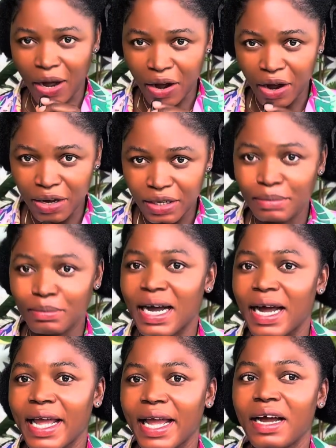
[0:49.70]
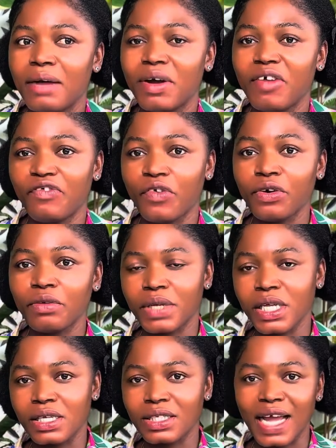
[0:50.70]
on my phone
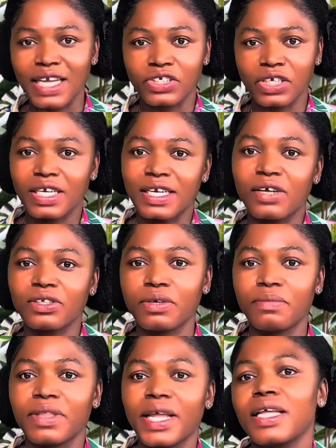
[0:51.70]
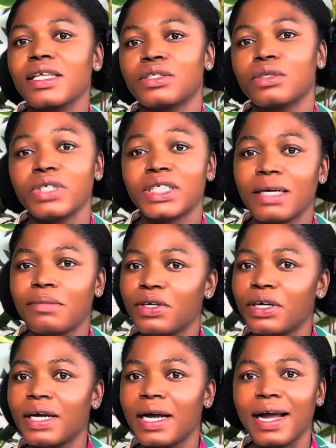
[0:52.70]
because I jotted down some things which
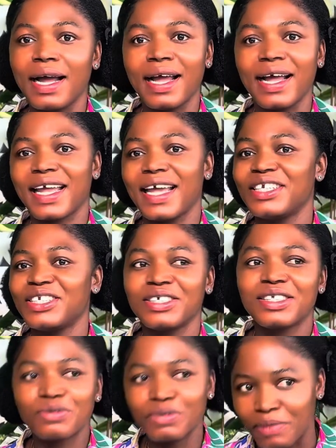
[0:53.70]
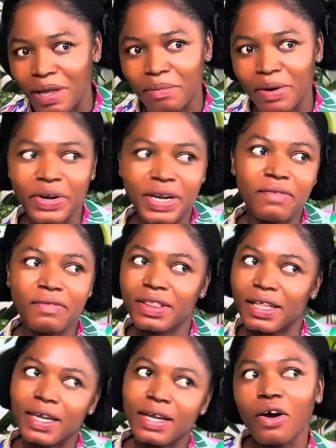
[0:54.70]
I can't just remember it
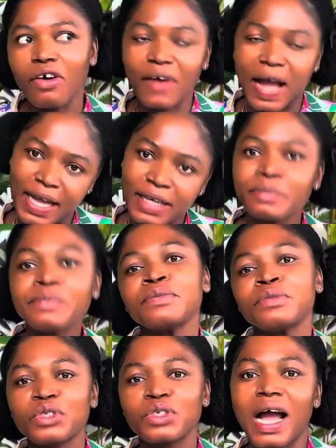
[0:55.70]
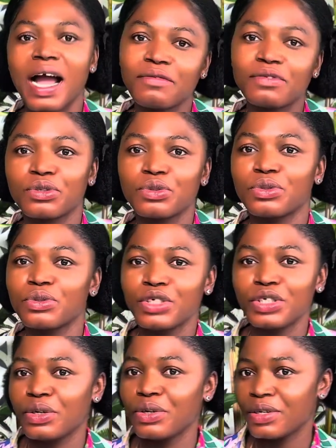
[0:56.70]
everything offhand, so I have to
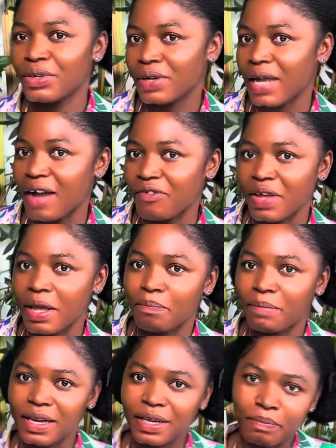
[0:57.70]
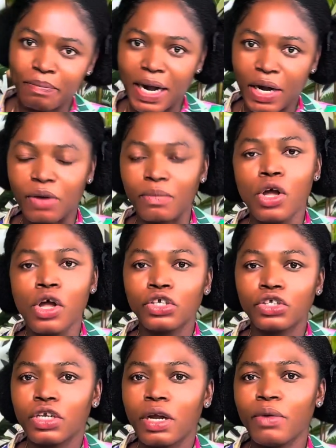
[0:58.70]
have a little backup.
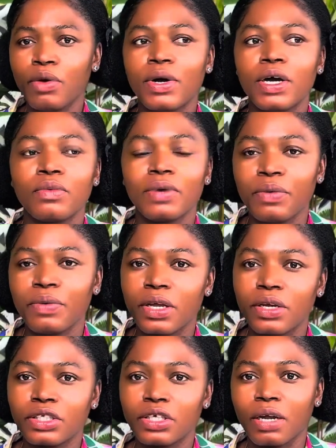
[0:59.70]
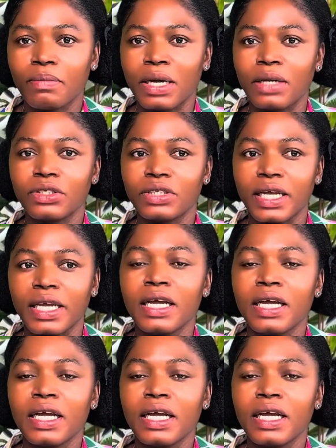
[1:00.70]
So number one, what are we going to talk about today?